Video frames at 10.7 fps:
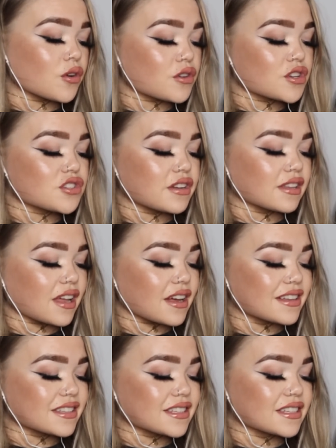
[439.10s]
under
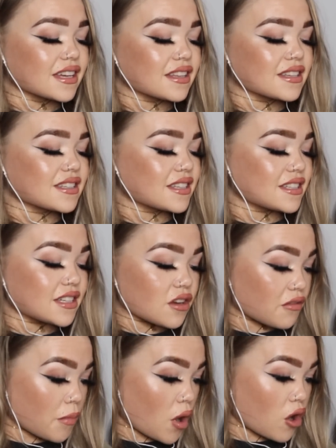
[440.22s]
streetlights in the city
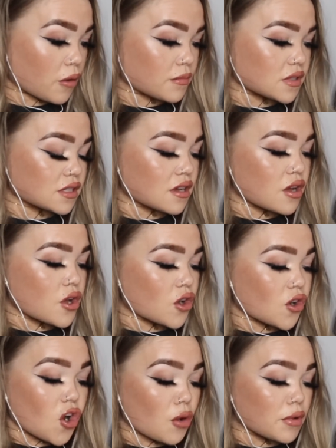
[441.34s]
of palms.
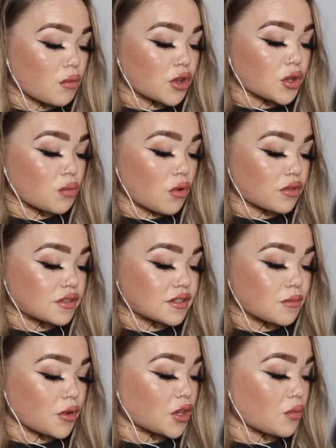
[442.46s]
Call me what you
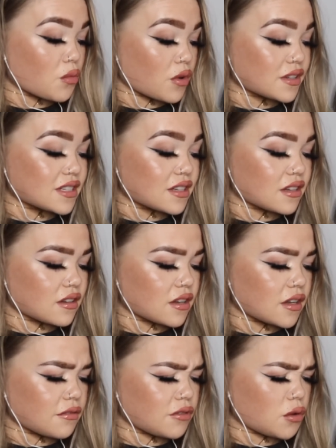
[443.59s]
want,
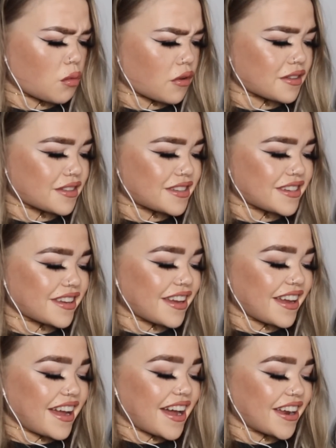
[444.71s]
if you want,
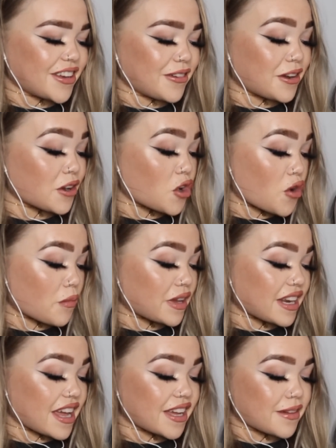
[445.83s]
and you can call
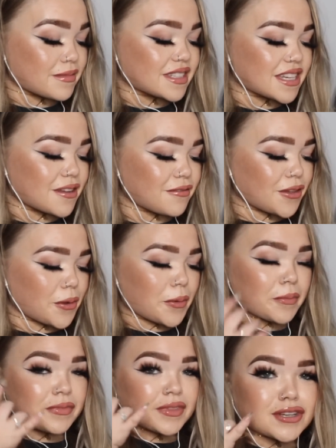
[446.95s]
me names if
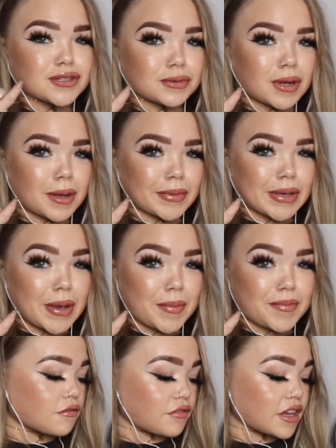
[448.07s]
you don't call me
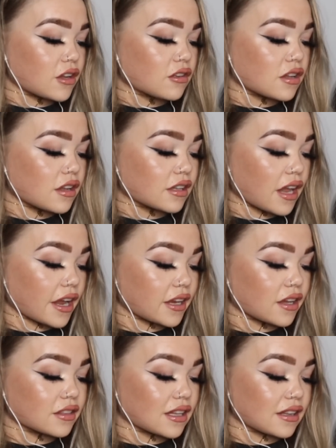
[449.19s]
up. Feel
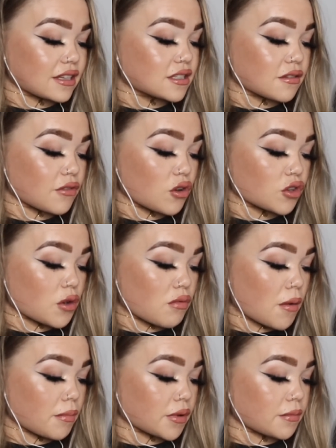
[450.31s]
like the least of all your
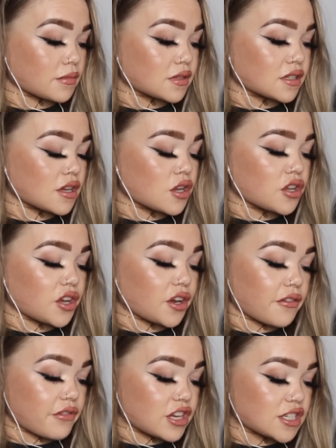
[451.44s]
problems. You
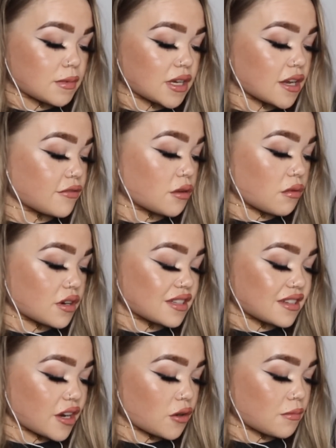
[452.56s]
can reach me if you want to
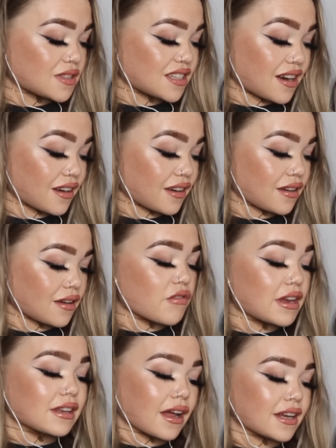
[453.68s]
stay up tonight.
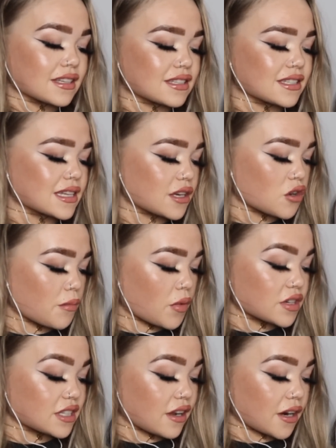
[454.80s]
Green lights in your
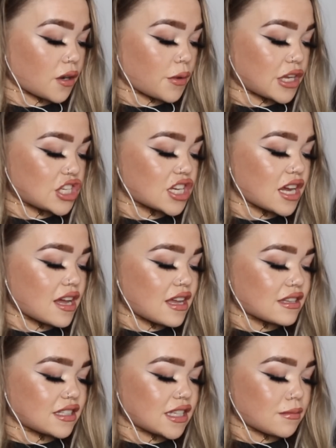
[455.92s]
body language.
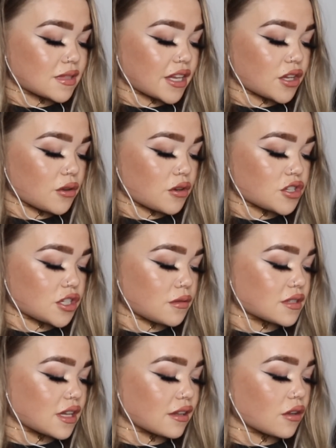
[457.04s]
Seems like you could
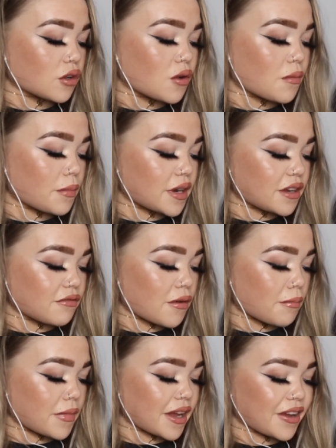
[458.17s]
use a little company
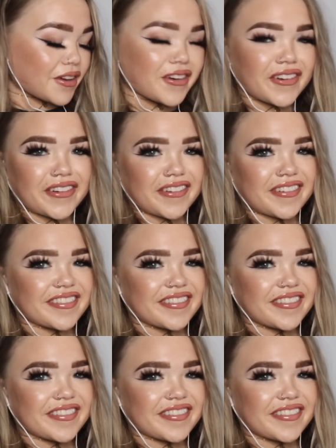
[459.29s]
from me. Oh,